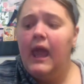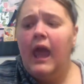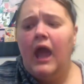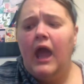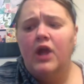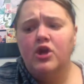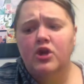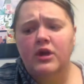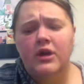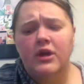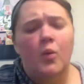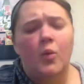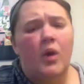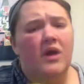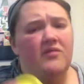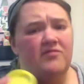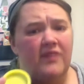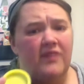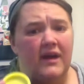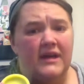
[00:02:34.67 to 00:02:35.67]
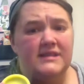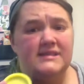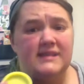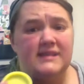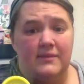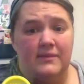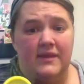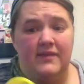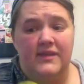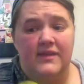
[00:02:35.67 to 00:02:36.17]
And you're going to want to find
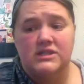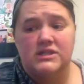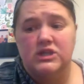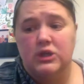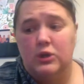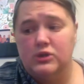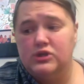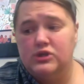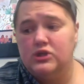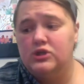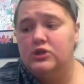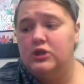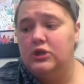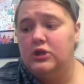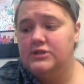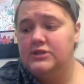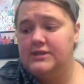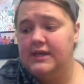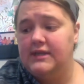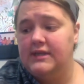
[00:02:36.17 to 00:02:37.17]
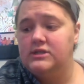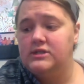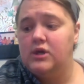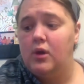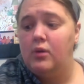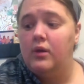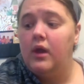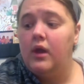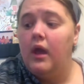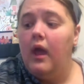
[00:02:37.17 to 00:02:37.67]
something that's closer to your skin
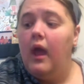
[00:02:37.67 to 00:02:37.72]
tone.